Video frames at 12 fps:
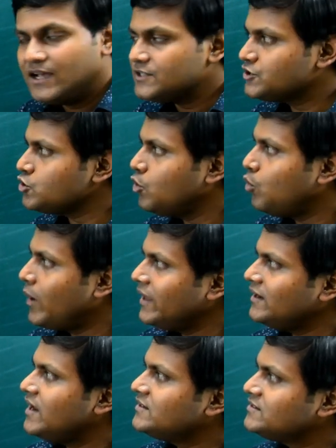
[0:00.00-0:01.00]
So
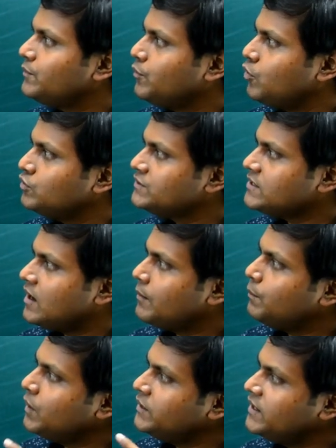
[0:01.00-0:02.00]
when, let's suppose, a
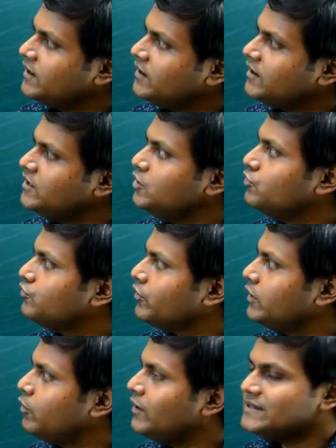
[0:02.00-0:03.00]
particular
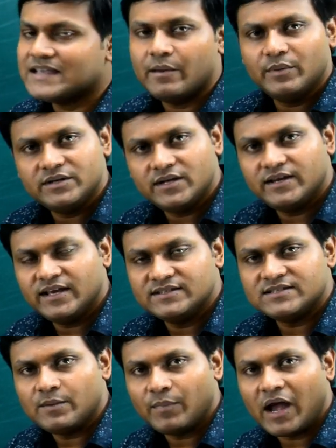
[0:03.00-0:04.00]
neutrino is emitted
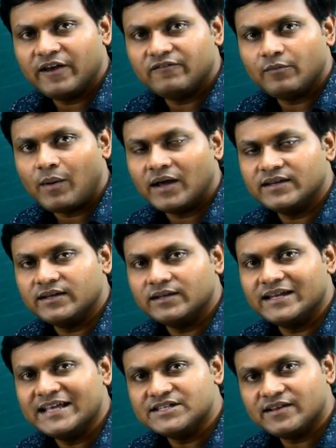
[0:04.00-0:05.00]
in some kind of a particle
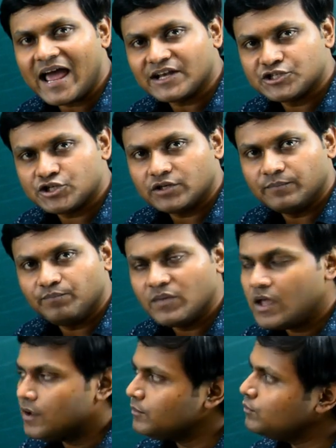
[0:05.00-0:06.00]
interaction,
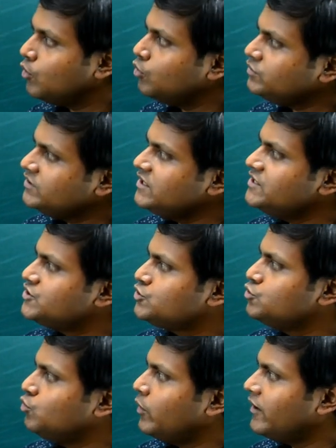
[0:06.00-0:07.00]
both these
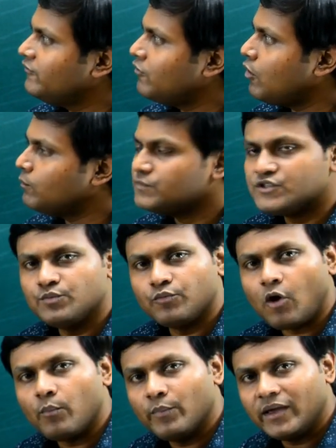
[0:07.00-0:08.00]
two waveforms
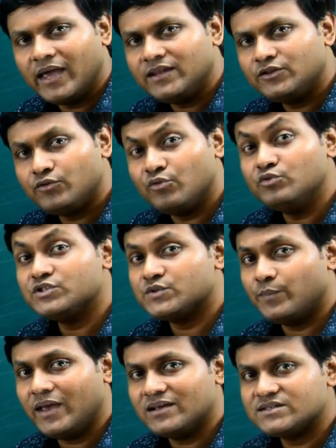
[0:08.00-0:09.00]
propagate through
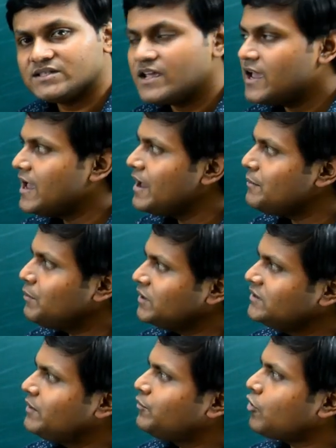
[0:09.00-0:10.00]
space,
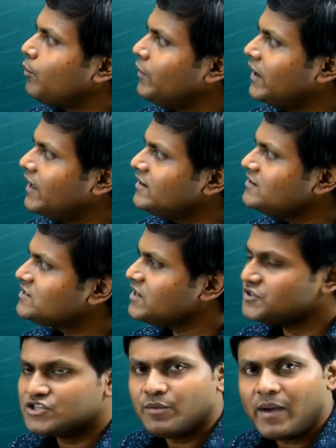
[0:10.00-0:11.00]
but they propagate in
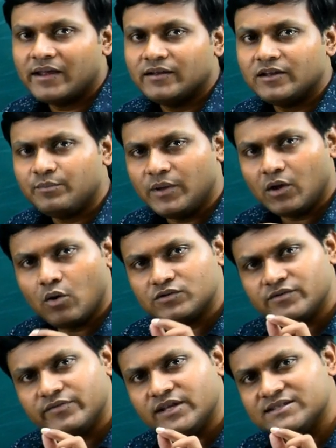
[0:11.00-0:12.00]
such a manner, because
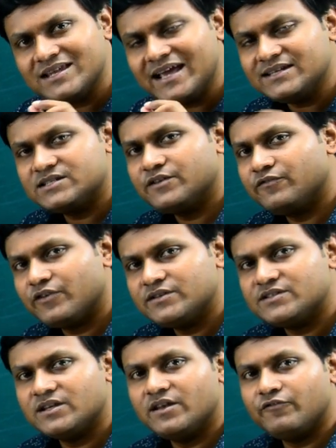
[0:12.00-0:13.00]
of the slight
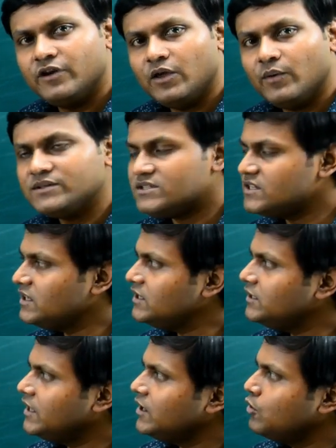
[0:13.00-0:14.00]
difference in the
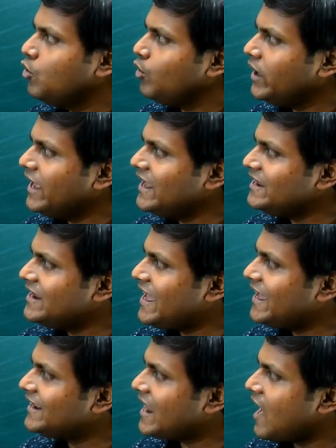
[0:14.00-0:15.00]
frequency, they go in
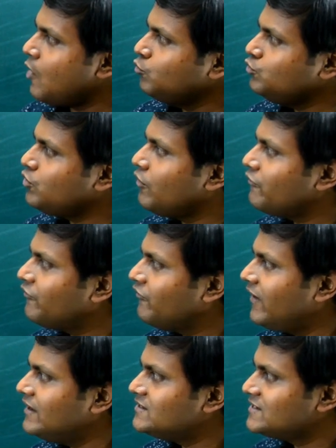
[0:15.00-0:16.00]
and out of
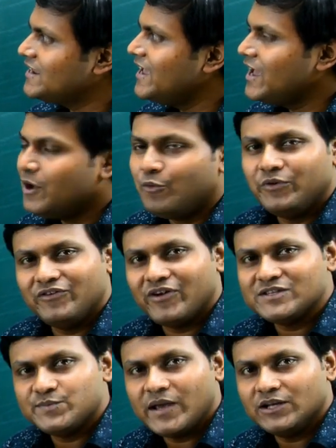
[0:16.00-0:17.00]
phase with
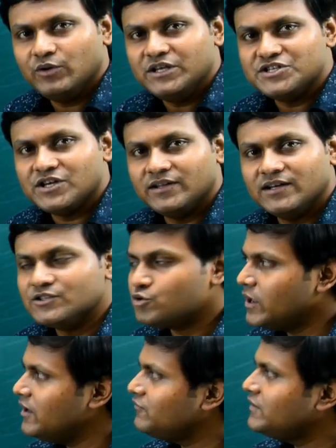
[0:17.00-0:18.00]
respect to each other.
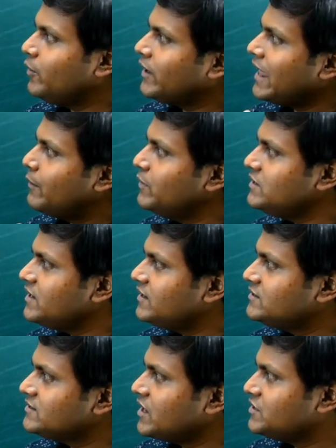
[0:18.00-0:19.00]
So if they were
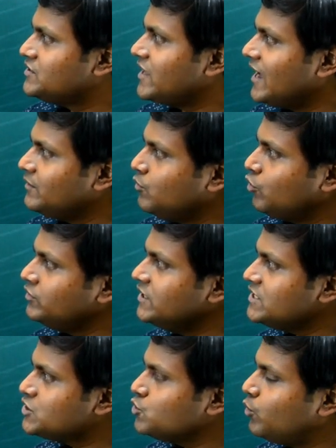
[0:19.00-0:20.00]
emitted such that both
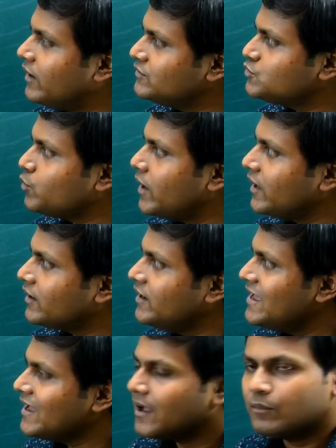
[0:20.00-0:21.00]
these two waves were
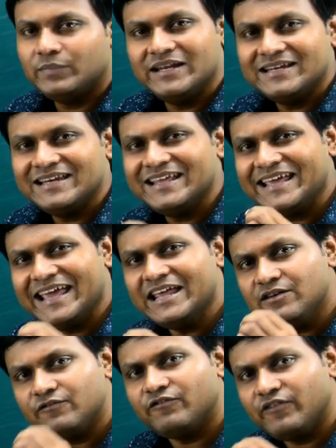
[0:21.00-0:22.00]
completely
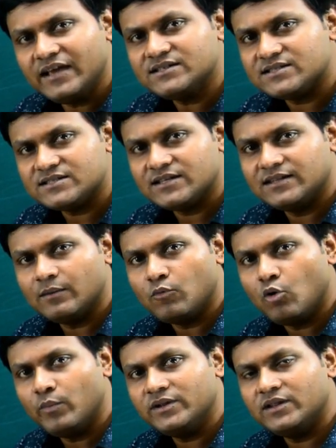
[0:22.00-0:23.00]
in phase the
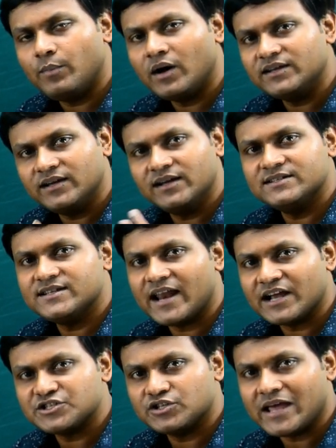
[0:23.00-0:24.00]
moment the particle
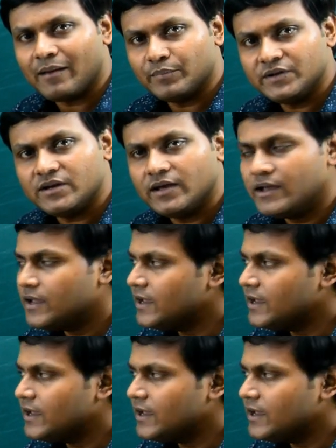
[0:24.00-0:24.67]
interaction happened,